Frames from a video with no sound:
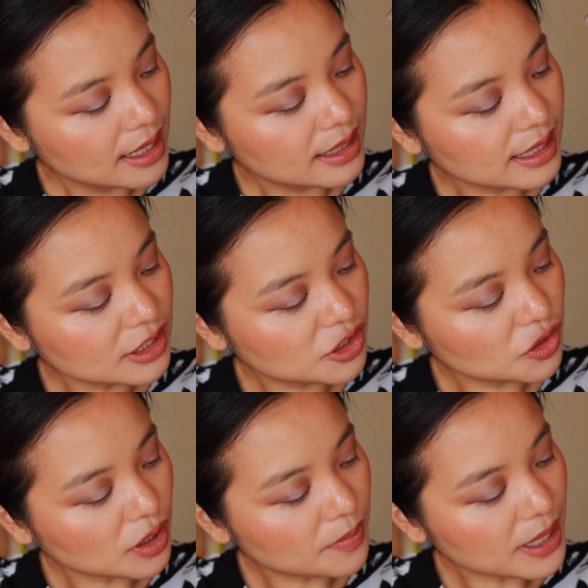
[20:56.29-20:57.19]
These
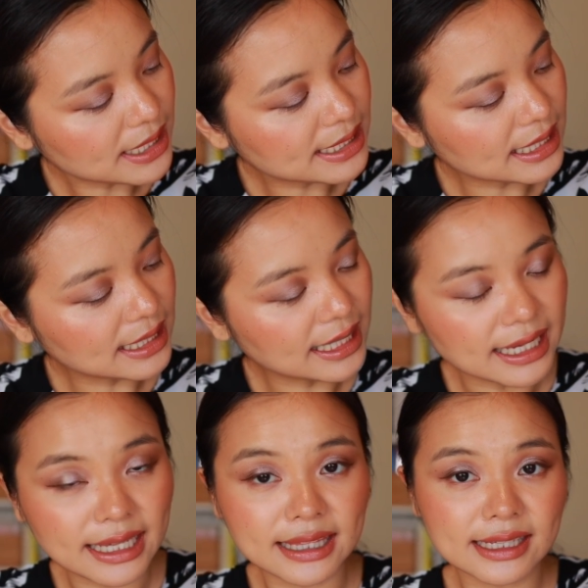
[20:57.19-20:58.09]
two are basically
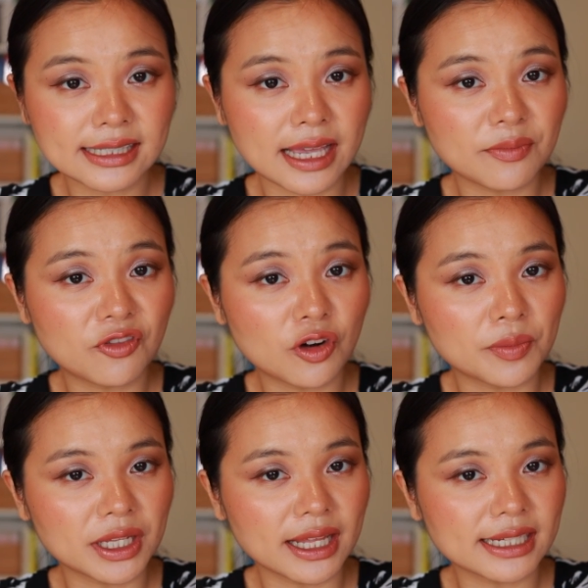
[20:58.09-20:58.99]
in the same
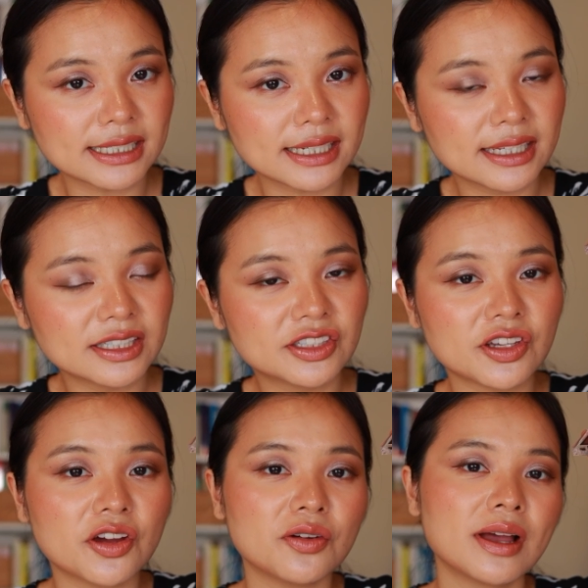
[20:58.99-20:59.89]
formulation.
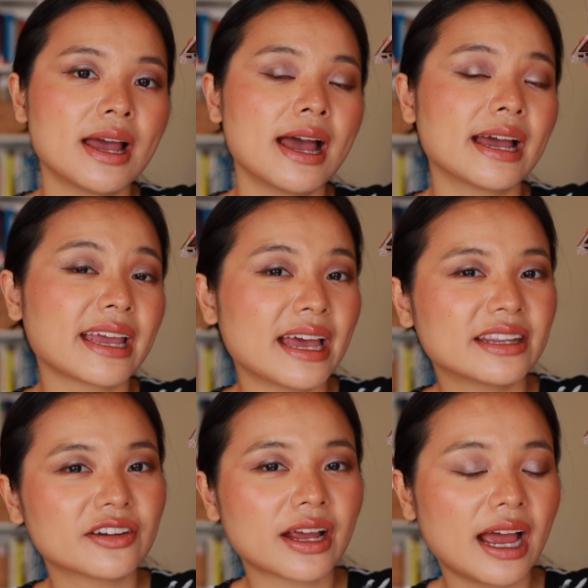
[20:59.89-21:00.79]
So
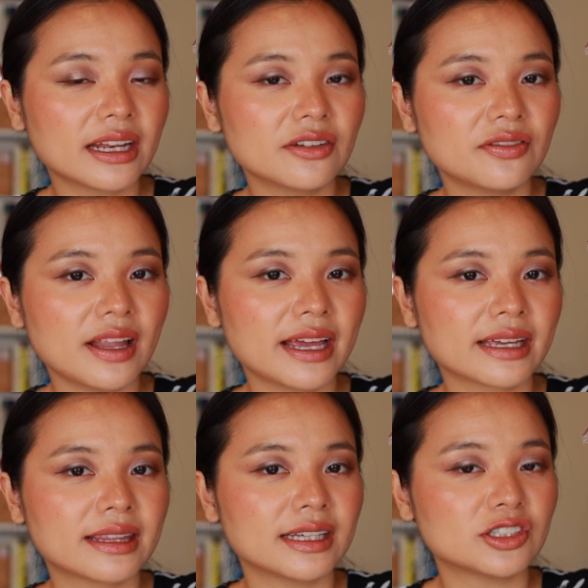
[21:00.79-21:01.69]
again, they're kind of
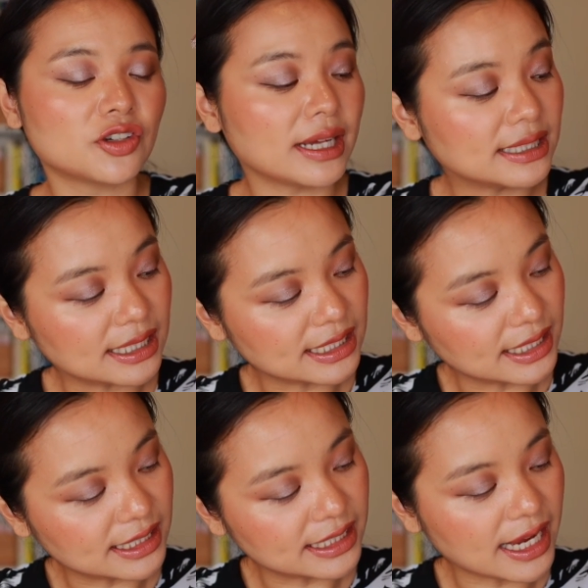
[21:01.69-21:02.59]
like the
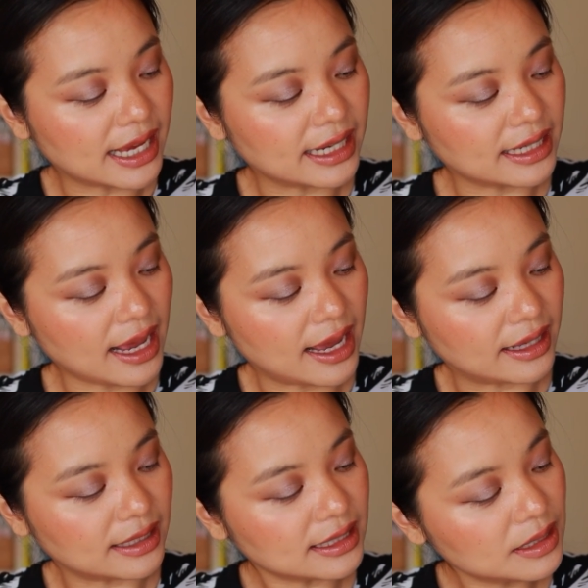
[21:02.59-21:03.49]
transition shade
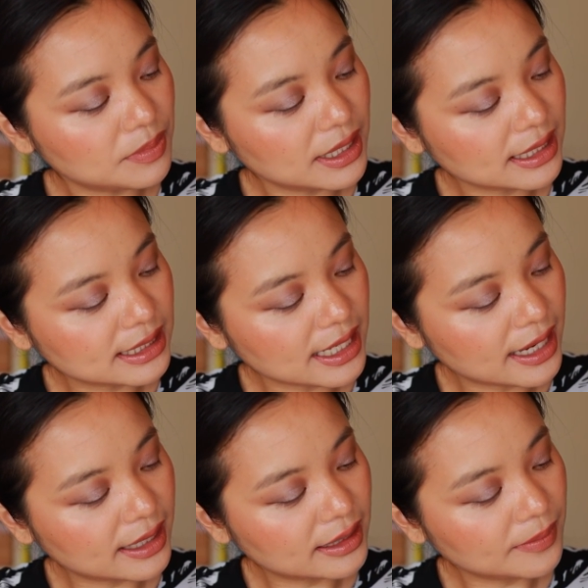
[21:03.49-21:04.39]
and the deepening
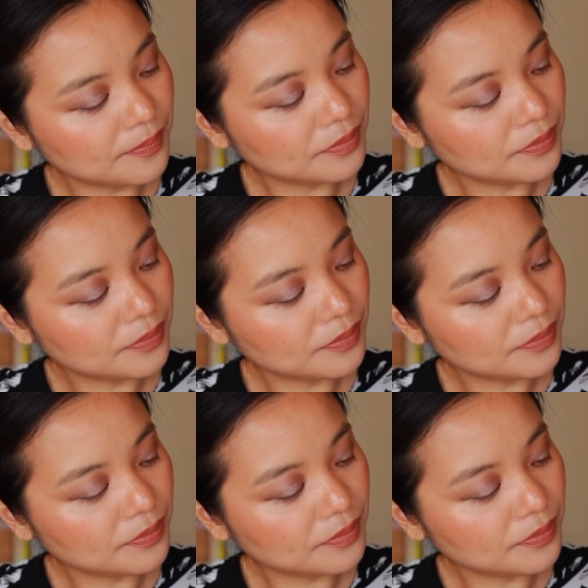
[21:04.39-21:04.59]
shade,